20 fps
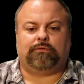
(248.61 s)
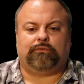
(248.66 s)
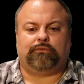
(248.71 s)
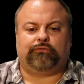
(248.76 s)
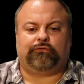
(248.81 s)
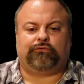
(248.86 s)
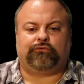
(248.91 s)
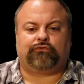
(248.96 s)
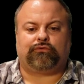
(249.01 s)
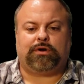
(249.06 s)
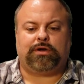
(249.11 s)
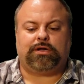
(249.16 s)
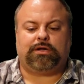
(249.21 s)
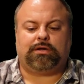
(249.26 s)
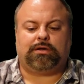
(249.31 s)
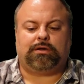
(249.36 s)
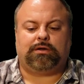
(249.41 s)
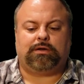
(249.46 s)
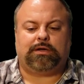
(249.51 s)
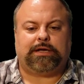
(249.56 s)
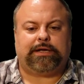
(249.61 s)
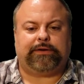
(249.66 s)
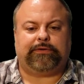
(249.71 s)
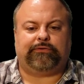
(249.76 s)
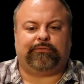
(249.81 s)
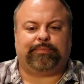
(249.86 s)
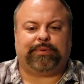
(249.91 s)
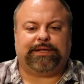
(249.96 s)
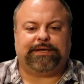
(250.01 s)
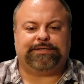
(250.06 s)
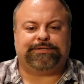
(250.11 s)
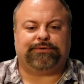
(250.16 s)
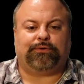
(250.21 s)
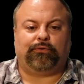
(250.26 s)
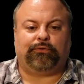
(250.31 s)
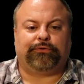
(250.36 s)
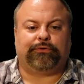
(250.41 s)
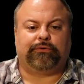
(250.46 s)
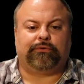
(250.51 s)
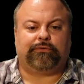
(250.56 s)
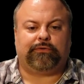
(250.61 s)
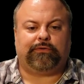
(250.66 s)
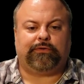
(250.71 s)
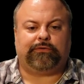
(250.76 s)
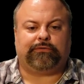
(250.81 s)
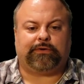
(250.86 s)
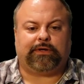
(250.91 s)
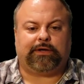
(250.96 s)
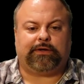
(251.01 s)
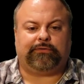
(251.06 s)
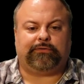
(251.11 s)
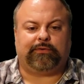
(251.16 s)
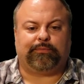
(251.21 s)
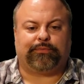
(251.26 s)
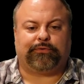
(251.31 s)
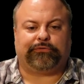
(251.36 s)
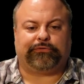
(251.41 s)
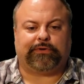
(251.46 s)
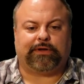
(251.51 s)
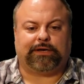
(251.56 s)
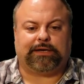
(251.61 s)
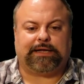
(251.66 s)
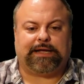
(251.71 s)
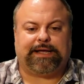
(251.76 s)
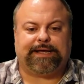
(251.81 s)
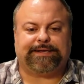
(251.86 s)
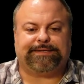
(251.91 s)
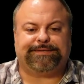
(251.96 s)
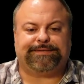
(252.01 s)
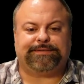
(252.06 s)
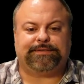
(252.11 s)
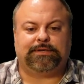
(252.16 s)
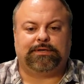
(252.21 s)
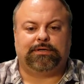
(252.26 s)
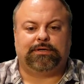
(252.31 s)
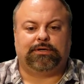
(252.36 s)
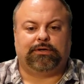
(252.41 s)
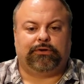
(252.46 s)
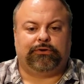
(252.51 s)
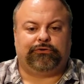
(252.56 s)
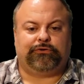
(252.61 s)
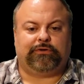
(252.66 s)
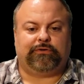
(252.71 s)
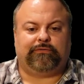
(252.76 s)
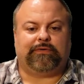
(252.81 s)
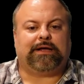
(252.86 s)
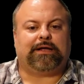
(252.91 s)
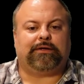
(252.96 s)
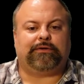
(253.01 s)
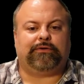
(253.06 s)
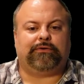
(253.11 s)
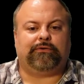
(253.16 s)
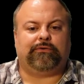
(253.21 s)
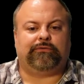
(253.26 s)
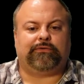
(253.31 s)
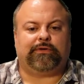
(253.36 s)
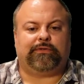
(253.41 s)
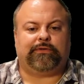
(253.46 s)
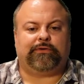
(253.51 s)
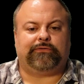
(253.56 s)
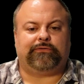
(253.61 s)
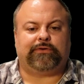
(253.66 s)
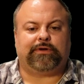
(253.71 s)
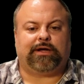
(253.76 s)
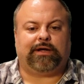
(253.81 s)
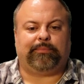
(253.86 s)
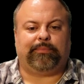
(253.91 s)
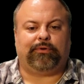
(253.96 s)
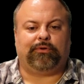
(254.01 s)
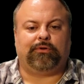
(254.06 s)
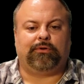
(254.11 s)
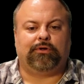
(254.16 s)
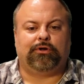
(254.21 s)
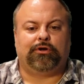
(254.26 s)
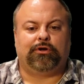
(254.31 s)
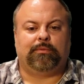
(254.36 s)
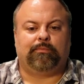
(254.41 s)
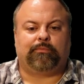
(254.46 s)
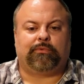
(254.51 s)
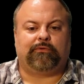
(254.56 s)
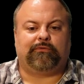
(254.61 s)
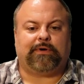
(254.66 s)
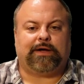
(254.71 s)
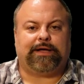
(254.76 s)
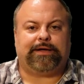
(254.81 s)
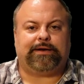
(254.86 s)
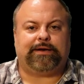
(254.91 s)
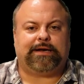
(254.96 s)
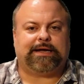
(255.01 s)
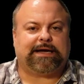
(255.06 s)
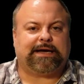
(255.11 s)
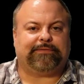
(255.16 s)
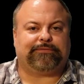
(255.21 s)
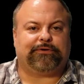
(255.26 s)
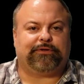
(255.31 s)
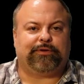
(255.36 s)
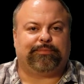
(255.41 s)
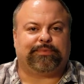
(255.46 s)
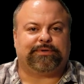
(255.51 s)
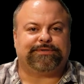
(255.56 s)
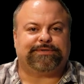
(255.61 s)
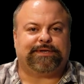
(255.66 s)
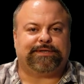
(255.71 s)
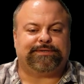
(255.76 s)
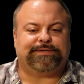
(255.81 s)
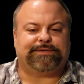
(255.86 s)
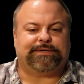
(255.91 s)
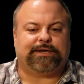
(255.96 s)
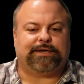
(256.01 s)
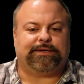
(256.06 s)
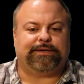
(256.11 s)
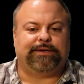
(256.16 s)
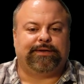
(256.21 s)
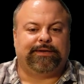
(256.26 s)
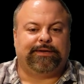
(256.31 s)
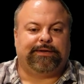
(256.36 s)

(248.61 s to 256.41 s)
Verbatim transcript: string and its placeholders, in this case the percent %s, to the values in this tuple provided after the percent sign.